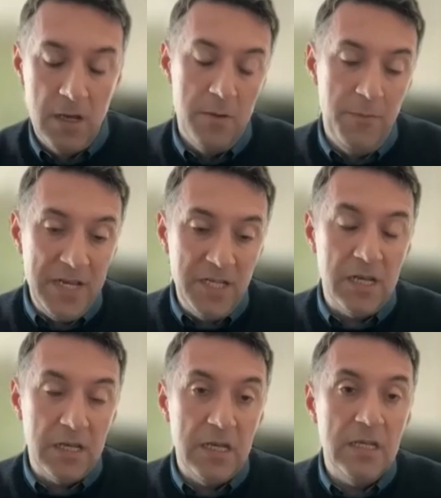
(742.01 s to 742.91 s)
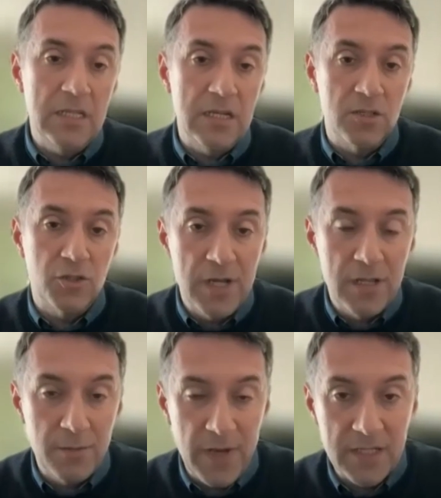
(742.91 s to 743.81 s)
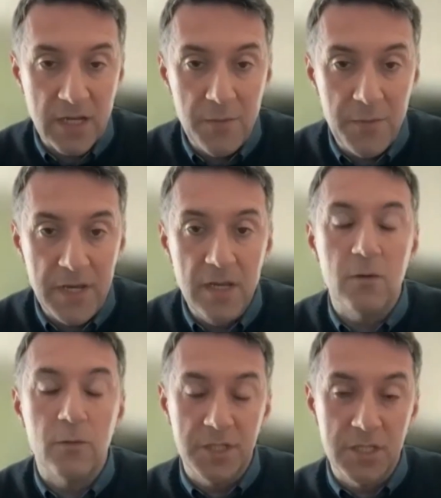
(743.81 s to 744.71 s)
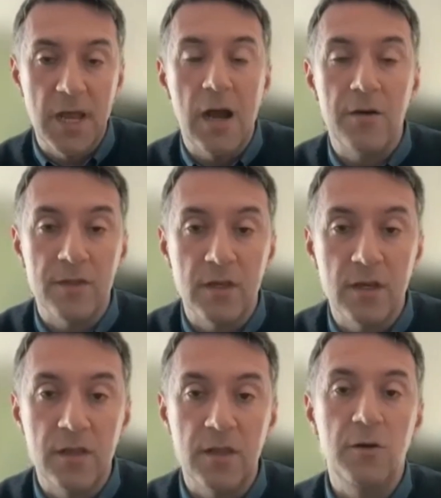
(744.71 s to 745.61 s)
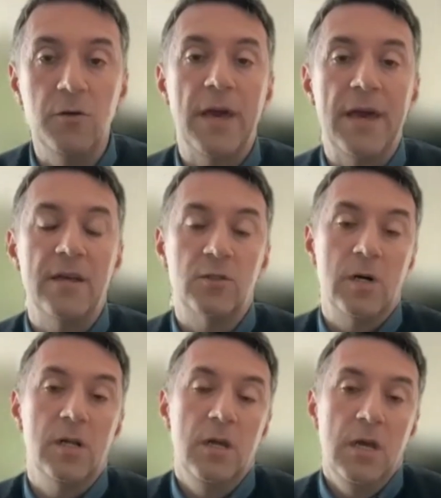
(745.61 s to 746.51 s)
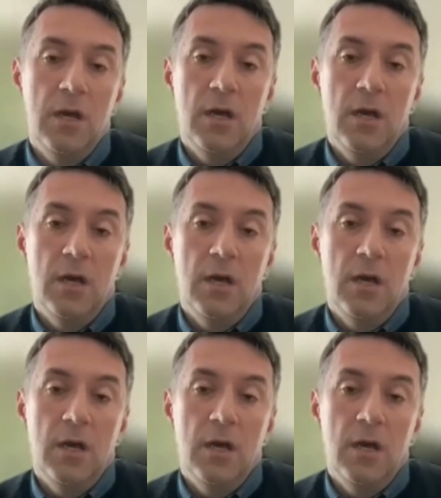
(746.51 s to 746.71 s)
PainChek is an Australian-based company which is now in the UK as well.